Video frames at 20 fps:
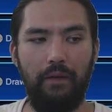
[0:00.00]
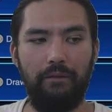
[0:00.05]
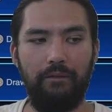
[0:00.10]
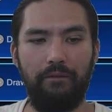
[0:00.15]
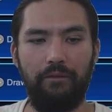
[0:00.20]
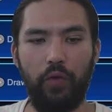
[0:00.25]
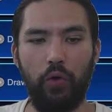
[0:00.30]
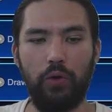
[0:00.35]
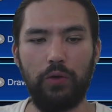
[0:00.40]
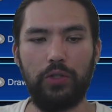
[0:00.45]

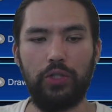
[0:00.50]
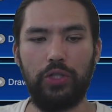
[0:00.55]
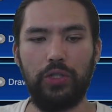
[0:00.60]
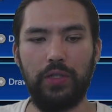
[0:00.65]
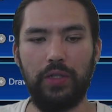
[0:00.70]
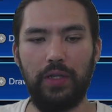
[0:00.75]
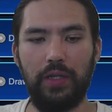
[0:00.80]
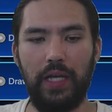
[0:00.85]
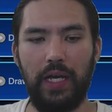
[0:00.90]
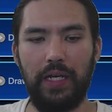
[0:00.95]

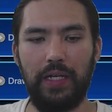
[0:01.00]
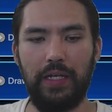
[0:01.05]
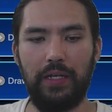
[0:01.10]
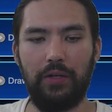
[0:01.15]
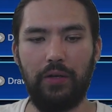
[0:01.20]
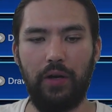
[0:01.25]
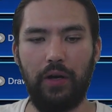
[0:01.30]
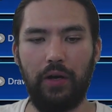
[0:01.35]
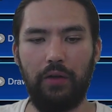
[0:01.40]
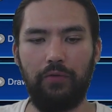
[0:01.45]
Fortune Lady
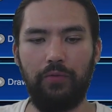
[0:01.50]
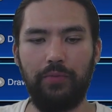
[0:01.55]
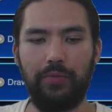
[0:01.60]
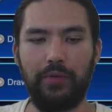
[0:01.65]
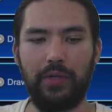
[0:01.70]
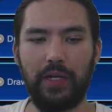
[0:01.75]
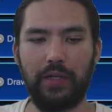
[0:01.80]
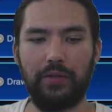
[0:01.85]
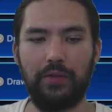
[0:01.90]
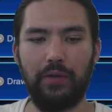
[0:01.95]
card from your
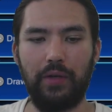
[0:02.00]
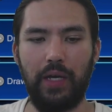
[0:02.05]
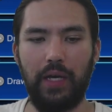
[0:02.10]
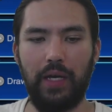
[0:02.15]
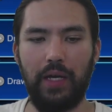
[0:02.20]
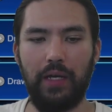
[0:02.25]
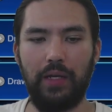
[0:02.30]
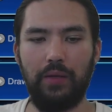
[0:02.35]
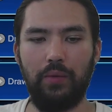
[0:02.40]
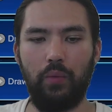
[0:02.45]
deck to your
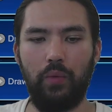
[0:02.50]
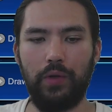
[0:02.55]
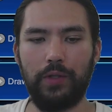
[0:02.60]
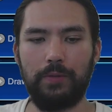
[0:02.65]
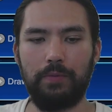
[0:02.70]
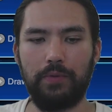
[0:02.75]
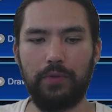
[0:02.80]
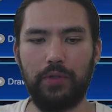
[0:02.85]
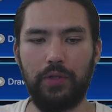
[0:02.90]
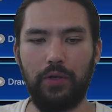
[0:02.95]
hand
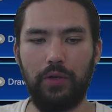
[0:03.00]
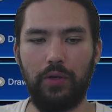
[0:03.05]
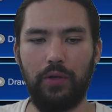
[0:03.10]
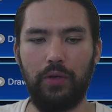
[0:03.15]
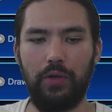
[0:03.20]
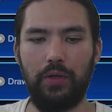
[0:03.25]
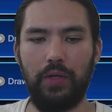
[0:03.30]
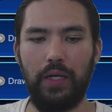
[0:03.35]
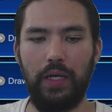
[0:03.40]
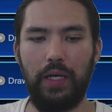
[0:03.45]
once per
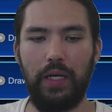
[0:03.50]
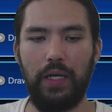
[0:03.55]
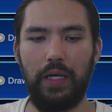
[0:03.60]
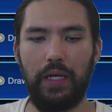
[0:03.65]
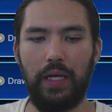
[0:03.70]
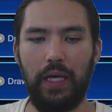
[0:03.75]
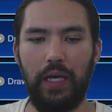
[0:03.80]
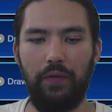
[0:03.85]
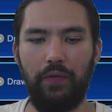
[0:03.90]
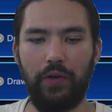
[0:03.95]
turn.
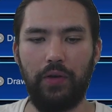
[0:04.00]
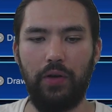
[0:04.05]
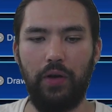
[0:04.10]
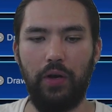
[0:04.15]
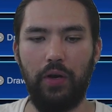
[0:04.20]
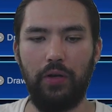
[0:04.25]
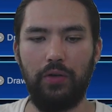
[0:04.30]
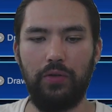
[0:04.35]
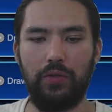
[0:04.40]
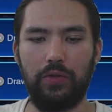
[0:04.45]
If a
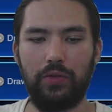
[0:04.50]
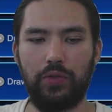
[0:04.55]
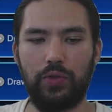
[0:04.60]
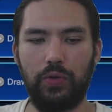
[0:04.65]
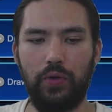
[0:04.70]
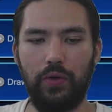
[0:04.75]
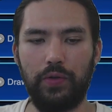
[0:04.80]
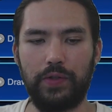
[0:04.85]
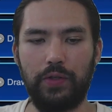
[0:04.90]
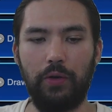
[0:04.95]
card you
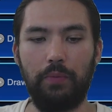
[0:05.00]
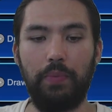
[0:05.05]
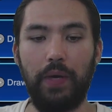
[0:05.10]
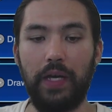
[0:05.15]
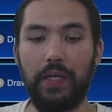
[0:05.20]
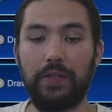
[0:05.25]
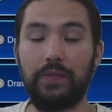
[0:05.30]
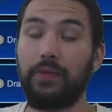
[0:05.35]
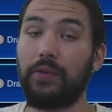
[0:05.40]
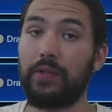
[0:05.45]
control, so it
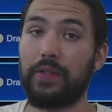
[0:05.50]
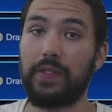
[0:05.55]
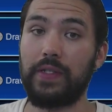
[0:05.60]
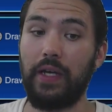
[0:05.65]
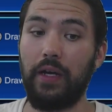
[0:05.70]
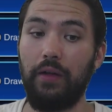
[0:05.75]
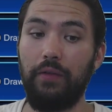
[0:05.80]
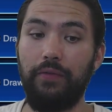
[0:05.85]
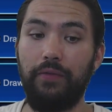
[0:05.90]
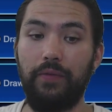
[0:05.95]
pays for
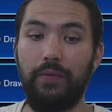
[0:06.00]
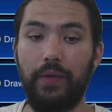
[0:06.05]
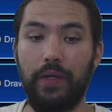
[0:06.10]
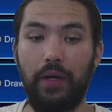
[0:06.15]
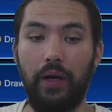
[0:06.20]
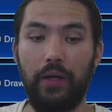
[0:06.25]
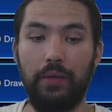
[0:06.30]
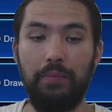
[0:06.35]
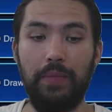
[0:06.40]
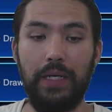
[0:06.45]
itself
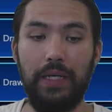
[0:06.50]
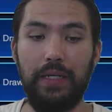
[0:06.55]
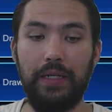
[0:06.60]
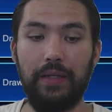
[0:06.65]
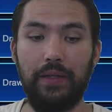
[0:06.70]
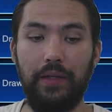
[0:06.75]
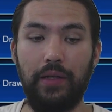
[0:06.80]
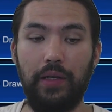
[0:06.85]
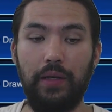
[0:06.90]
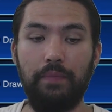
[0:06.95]

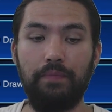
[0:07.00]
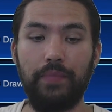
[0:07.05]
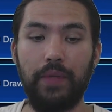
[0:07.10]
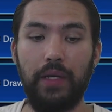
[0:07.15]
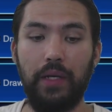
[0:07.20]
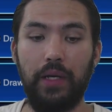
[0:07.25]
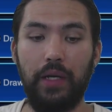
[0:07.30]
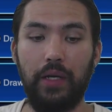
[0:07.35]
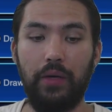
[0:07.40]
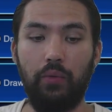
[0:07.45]
immediately.
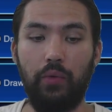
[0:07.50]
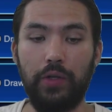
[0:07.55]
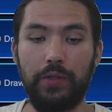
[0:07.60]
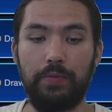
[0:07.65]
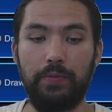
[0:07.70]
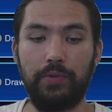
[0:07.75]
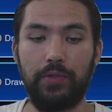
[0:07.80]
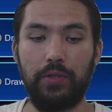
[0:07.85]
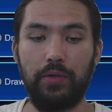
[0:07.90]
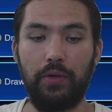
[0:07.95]
Once
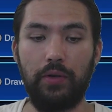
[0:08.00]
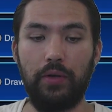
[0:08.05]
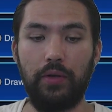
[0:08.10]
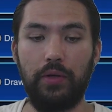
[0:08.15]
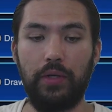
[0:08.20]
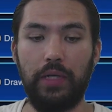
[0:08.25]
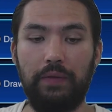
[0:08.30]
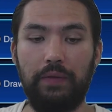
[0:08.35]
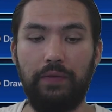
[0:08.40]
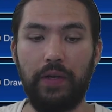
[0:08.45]
per
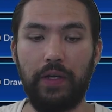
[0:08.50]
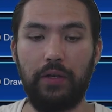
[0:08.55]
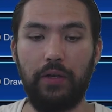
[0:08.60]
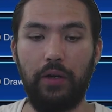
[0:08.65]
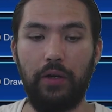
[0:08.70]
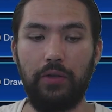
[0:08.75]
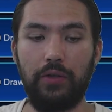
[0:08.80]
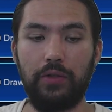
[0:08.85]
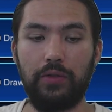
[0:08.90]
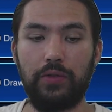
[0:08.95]
turn, a
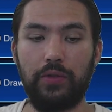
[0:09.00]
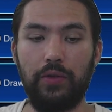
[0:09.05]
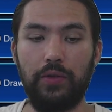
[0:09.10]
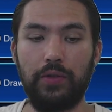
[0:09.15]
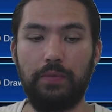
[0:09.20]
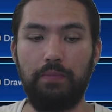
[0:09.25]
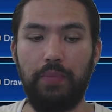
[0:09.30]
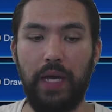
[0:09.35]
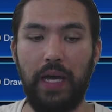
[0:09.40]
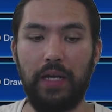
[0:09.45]
card you control
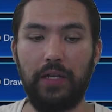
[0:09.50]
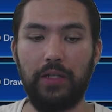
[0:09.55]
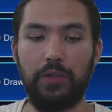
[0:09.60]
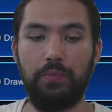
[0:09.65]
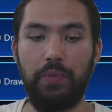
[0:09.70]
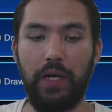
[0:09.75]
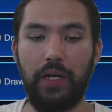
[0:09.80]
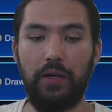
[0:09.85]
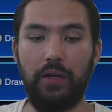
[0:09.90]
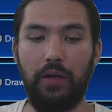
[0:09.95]
is banished
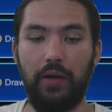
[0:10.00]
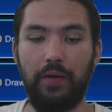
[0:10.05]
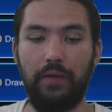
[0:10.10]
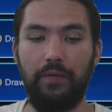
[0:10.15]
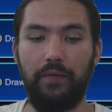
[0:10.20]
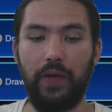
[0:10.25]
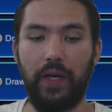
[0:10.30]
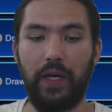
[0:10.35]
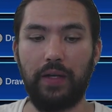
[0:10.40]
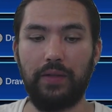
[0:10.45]
by card
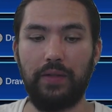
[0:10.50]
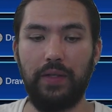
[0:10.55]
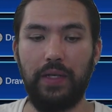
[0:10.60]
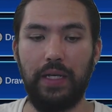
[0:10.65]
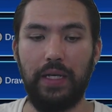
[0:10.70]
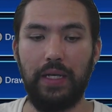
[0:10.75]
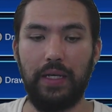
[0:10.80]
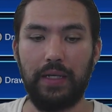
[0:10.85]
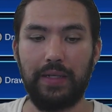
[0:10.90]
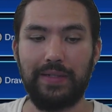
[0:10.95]
effect,
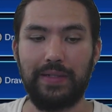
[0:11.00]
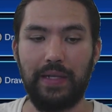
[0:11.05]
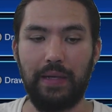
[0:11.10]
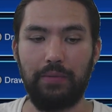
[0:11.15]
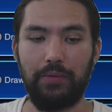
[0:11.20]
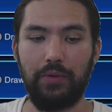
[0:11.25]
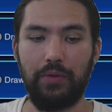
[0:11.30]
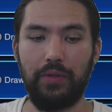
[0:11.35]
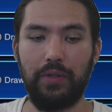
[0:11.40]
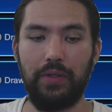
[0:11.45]

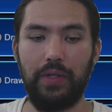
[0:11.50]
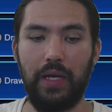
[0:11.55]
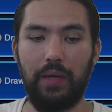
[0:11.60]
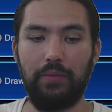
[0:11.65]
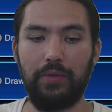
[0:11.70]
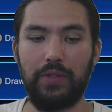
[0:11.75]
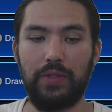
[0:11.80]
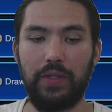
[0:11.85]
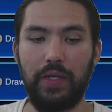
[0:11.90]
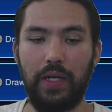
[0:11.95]
except during the
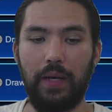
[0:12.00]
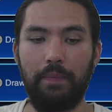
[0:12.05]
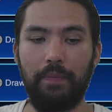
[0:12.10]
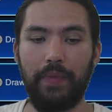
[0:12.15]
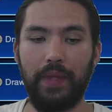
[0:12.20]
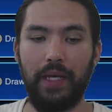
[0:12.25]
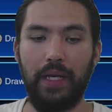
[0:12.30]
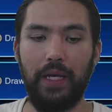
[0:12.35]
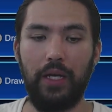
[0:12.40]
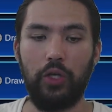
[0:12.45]
damage step,
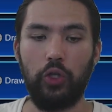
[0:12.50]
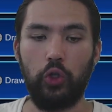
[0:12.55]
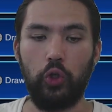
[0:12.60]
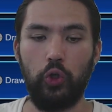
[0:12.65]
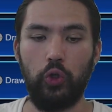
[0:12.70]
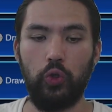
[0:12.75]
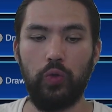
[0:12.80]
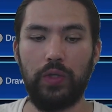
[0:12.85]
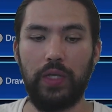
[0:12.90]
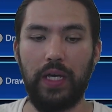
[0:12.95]

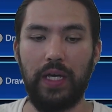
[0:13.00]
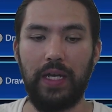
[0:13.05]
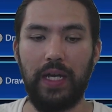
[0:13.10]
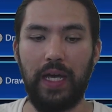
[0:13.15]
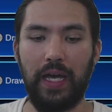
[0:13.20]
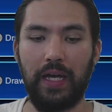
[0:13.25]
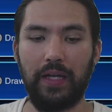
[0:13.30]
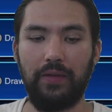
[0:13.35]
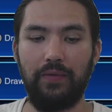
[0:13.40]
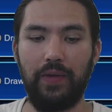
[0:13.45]
you can
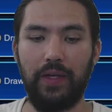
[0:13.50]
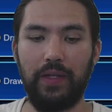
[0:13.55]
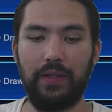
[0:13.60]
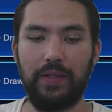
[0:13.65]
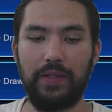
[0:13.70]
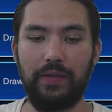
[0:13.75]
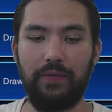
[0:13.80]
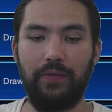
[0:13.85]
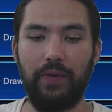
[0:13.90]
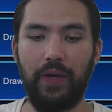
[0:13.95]
activate
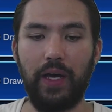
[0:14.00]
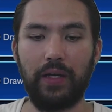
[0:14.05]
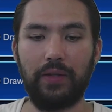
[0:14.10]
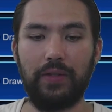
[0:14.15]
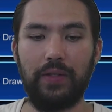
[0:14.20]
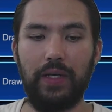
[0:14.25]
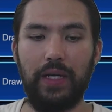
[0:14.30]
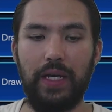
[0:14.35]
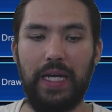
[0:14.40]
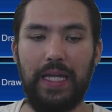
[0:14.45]
this
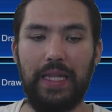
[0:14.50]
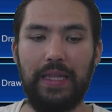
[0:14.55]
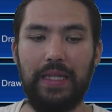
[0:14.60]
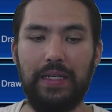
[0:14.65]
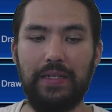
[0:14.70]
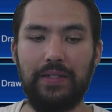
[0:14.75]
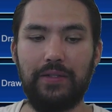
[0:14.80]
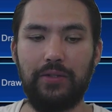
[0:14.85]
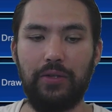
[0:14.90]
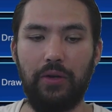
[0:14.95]
effect.
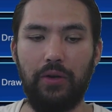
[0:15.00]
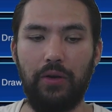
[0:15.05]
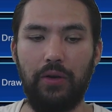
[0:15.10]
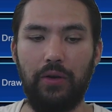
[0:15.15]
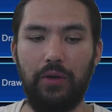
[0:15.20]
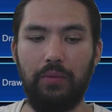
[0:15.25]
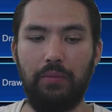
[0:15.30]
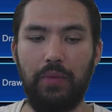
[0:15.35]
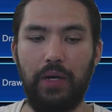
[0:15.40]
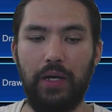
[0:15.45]
This
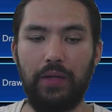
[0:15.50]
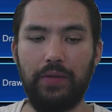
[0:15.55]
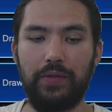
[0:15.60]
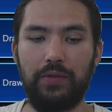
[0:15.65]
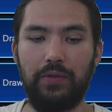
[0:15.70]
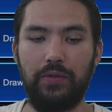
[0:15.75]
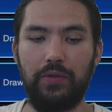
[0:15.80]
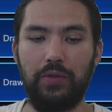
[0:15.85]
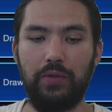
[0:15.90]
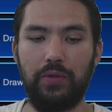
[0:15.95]
turn,
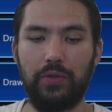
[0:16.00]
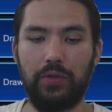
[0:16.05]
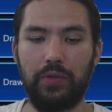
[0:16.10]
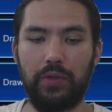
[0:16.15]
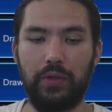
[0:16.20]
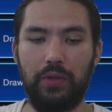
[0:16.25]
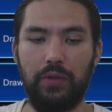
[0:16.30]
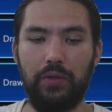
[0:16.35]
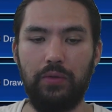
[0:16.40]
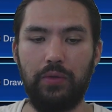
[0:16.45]
monsters
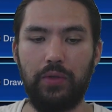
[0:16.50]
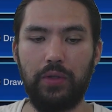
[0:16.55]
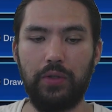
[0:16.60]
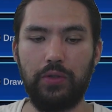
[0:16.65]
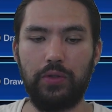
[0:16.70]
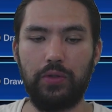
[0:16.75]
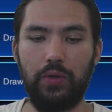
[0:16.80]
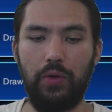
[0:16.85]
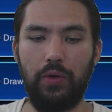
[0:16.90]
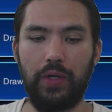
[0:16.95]
you
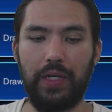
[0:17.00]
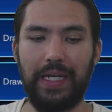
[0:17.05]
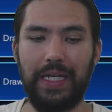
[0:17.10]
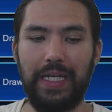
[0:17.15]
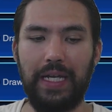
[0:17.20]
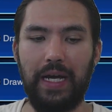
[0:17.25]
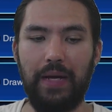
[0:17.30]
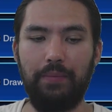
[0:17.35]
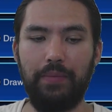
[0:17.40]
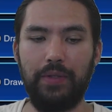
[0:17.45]
control
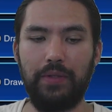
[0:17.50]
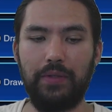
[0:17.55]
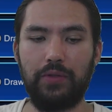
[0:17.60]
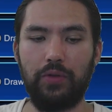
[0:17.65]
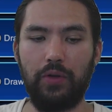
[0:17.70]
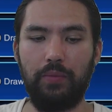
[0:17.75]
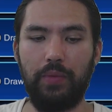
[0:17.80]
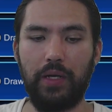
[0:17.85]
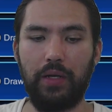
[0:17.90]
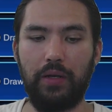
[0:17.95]
cannot be
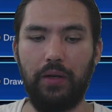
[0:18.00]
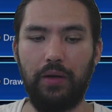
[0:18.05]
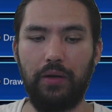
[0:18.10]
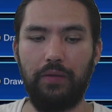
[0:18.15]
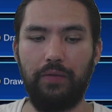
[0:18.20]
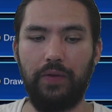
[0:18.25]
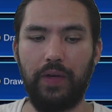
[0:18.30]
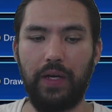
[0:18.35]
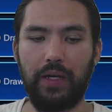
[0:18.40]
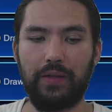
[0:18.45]
destroyed by card
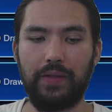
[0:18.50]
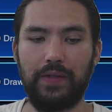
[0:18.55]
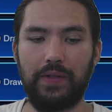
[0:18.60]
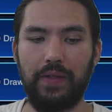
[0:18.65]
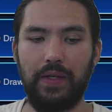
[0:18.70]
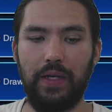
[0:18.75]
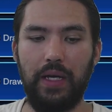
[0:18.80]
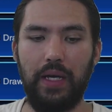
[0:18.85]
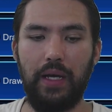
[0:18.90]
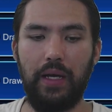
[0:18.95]
effects.